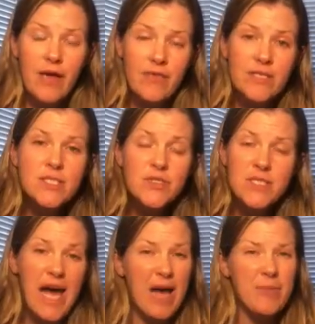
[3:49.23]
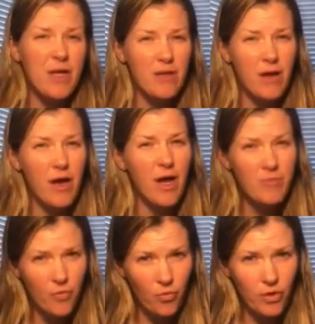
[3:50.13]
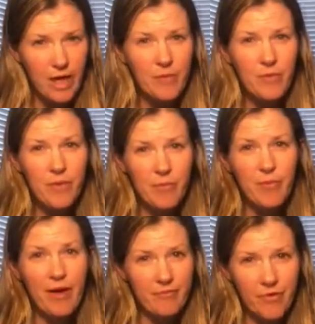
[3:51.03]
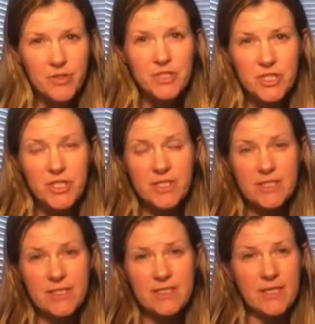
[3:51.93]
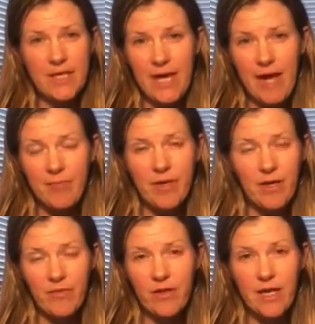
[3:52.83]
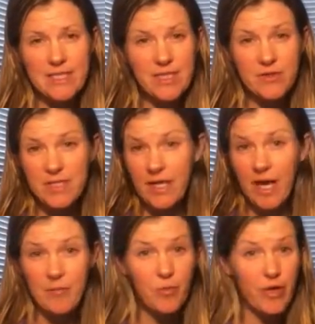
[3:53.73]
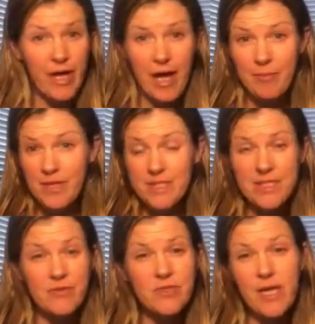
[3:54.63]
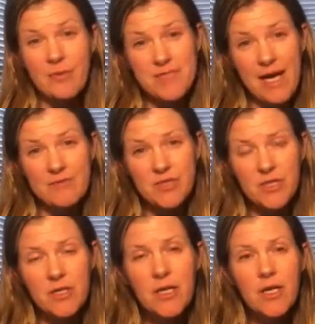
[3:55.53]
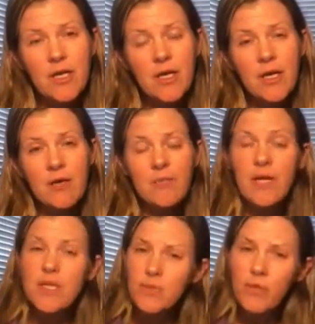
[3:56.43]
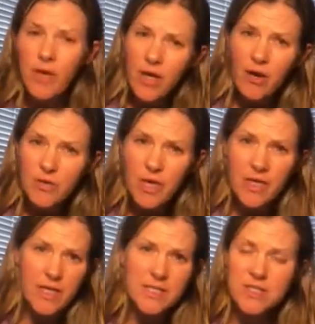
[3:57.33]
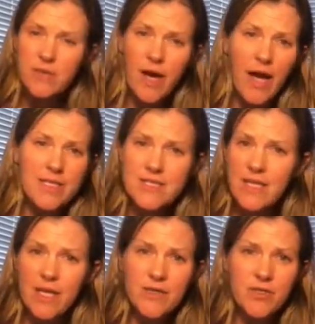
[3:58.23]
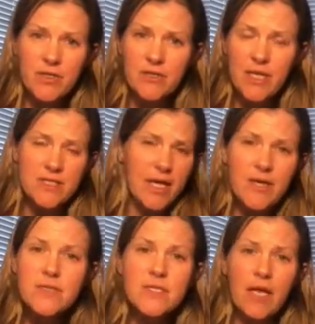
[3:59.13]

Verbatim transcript: and this used to happen a lot more i remember my first year at cc it happening in the class i was in and i remember it happening several times after because we want to hold our kids to a high standard that tells